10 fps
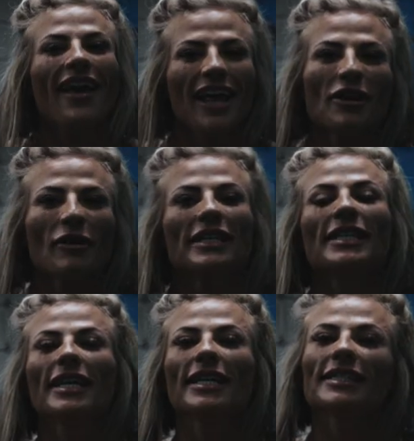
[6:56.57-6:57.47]

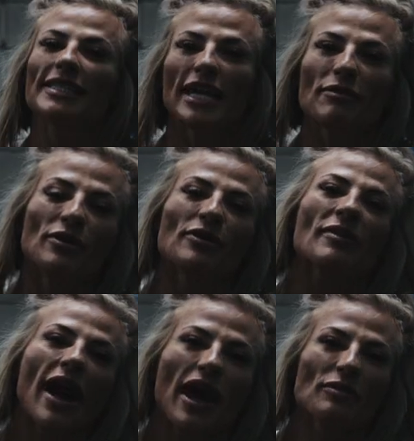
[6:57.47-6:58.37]
Anyways, it is a staple in
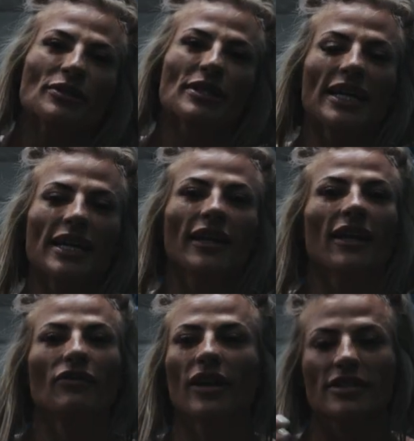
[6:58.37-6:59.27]
my ab routine.
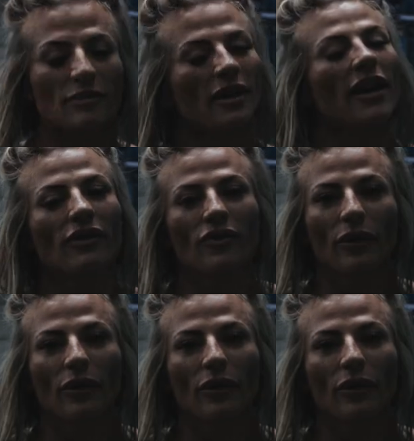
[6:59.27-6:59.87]
If you guys have been kind of